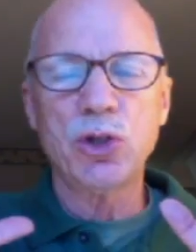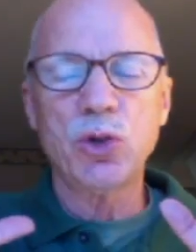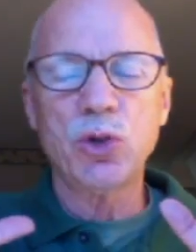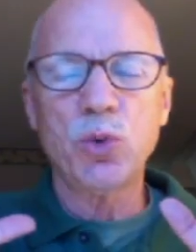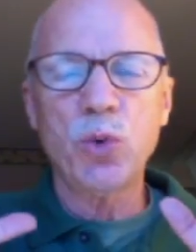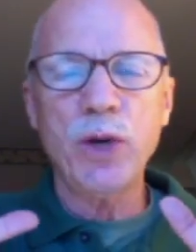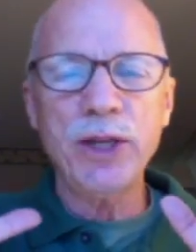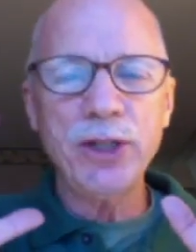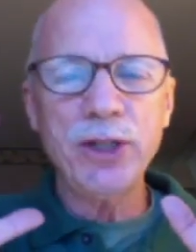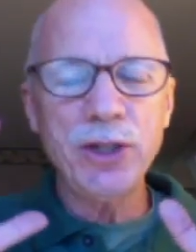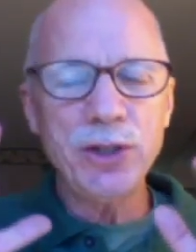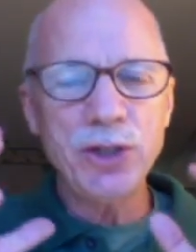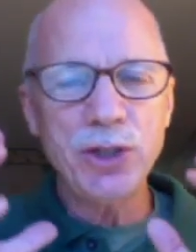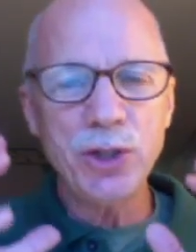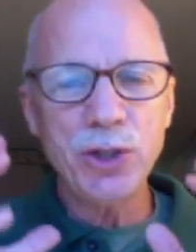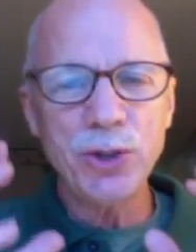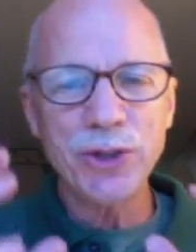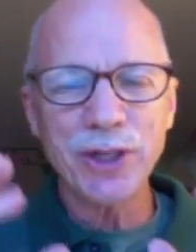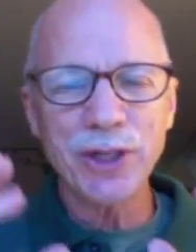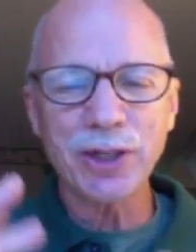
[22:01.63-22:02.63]
When you
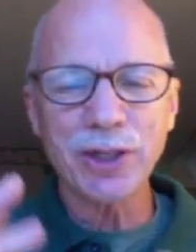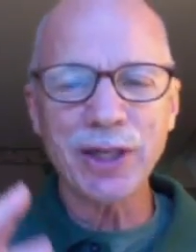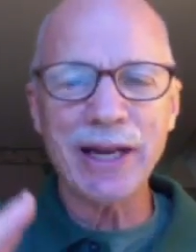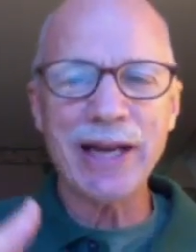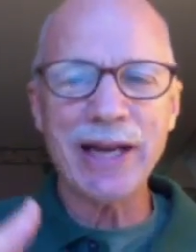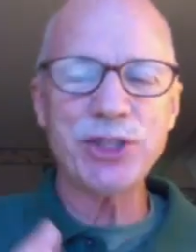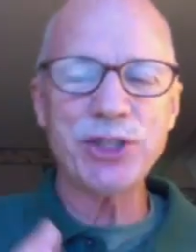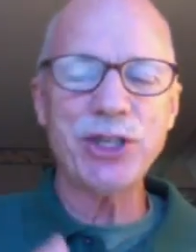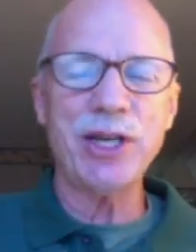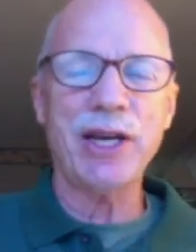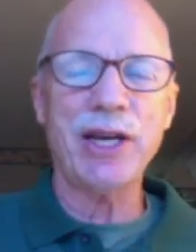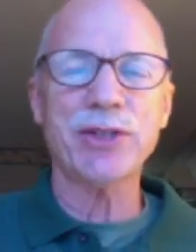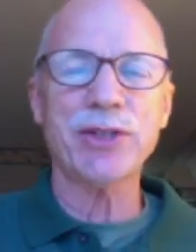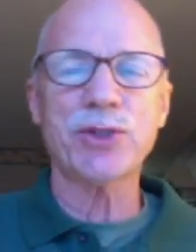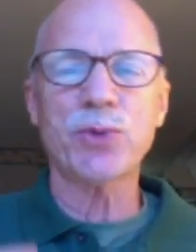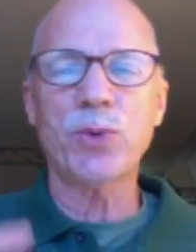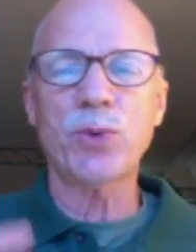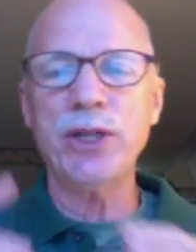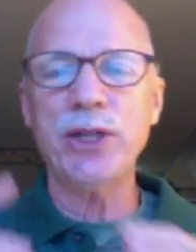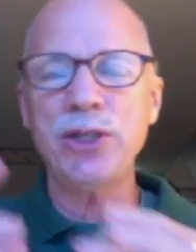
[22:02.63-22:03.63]
do the class
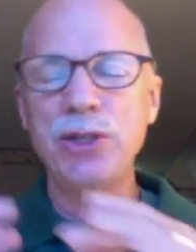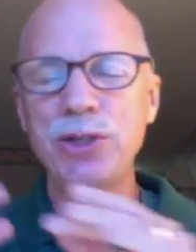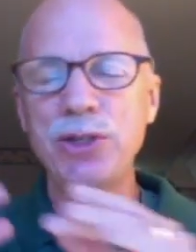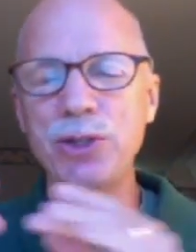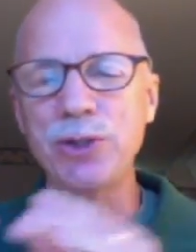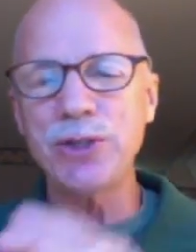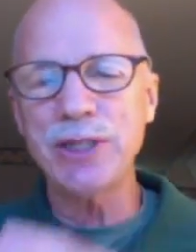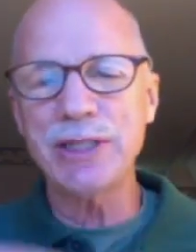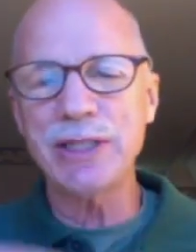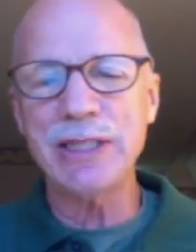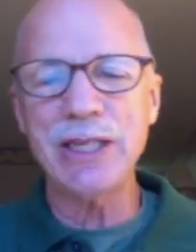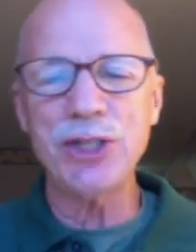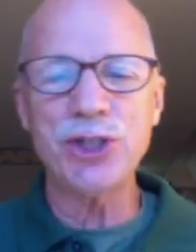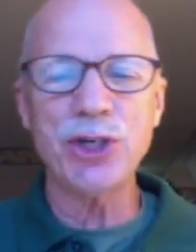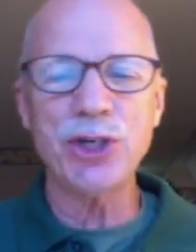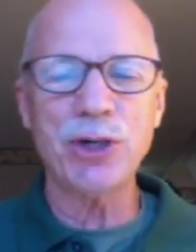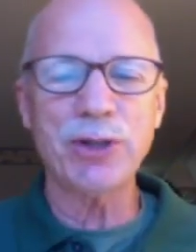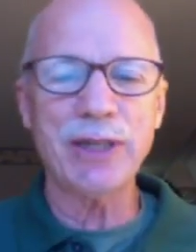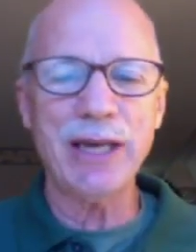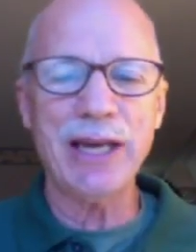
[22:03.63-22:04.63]
yes, when you do the
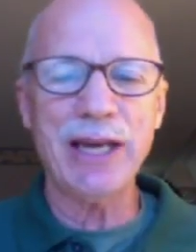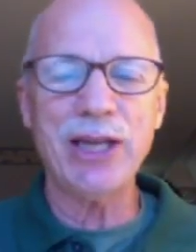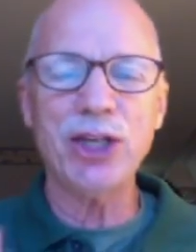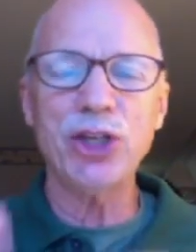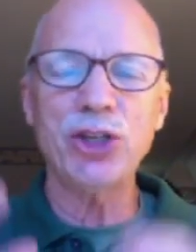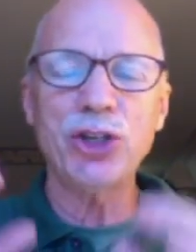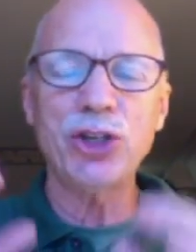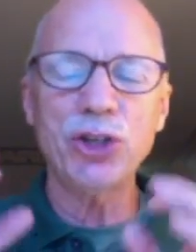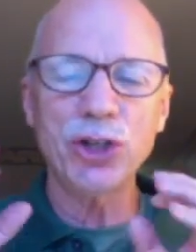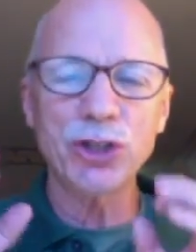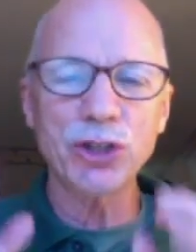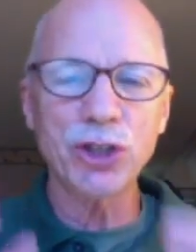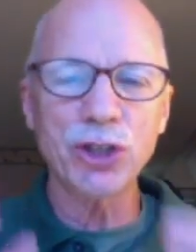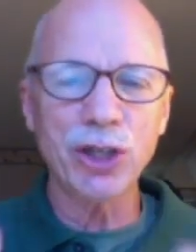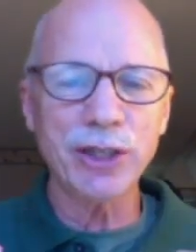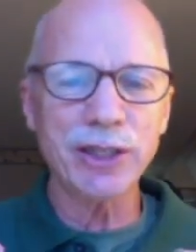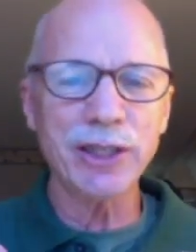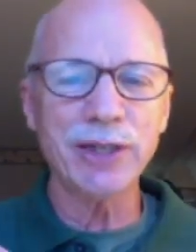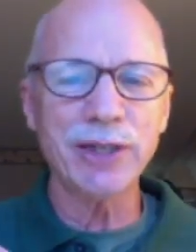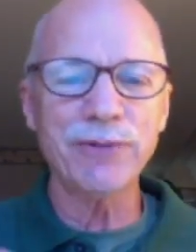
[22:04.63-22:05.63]
teach okay, you're
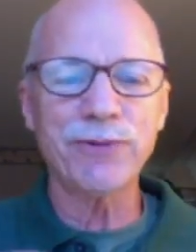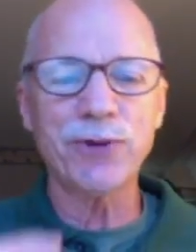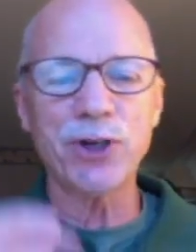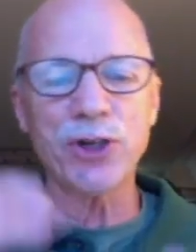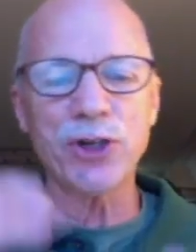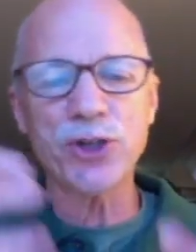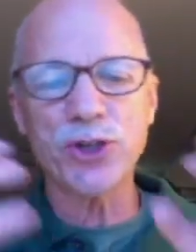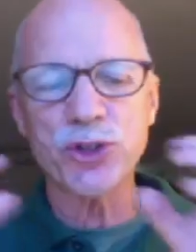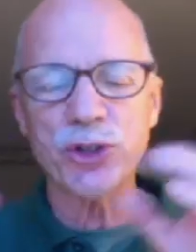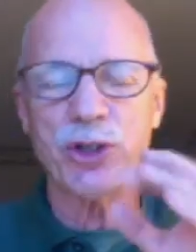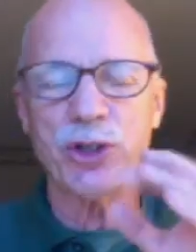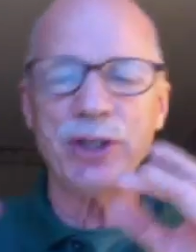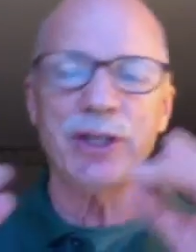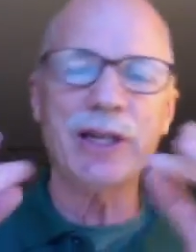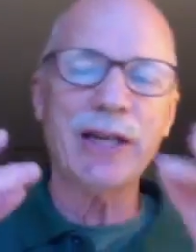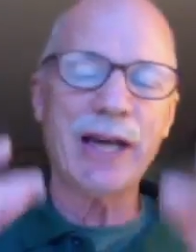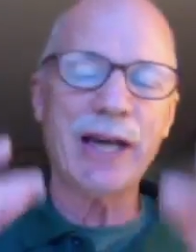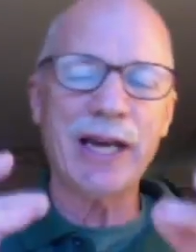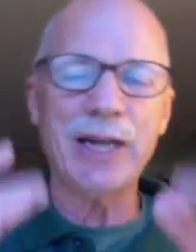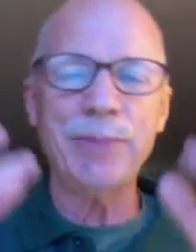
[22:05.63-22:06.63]
looking for a
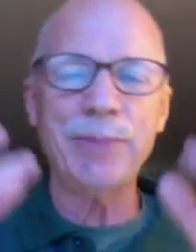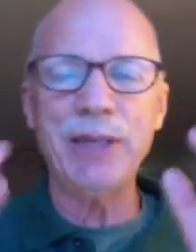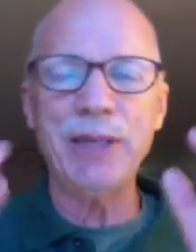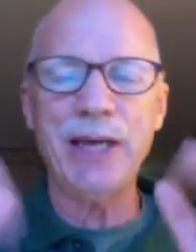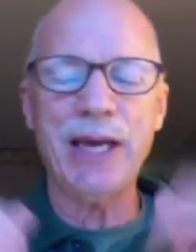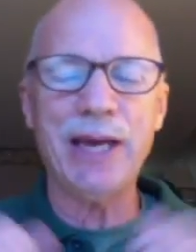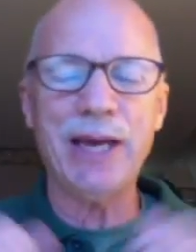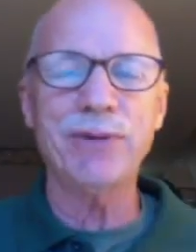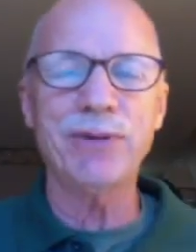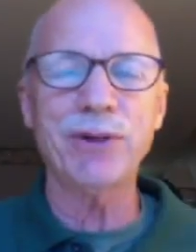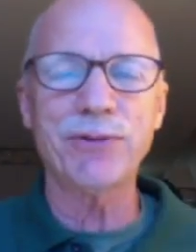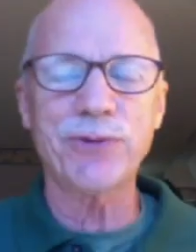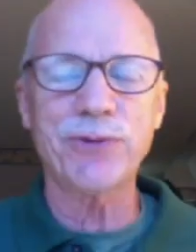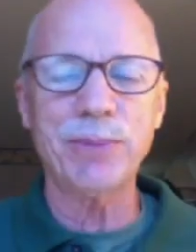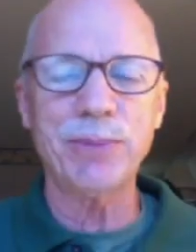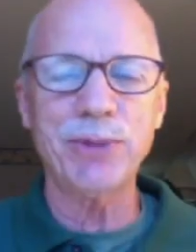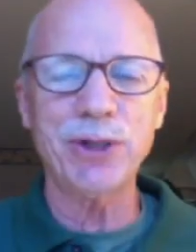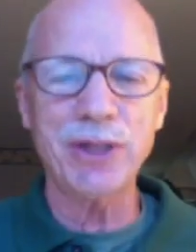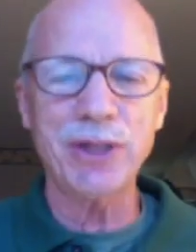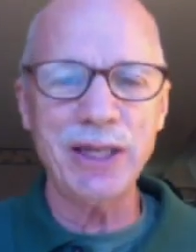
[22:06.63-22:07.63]
certain kind of behavior
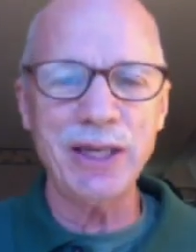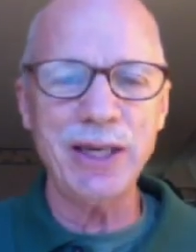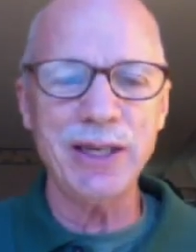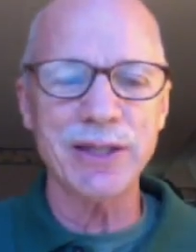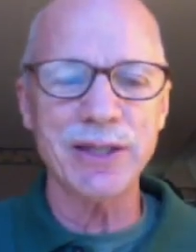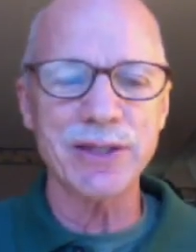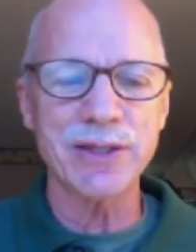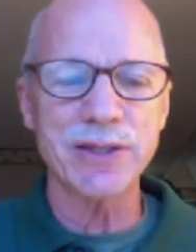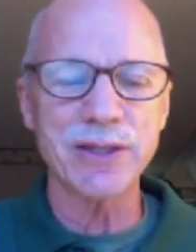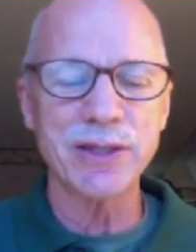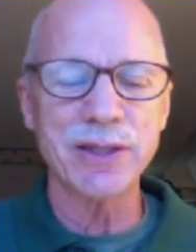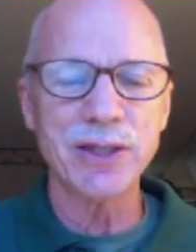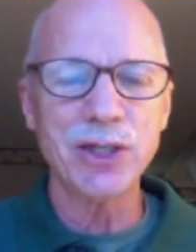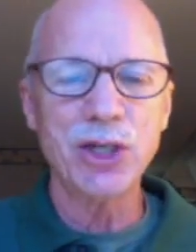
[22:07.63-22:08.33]
from your kids.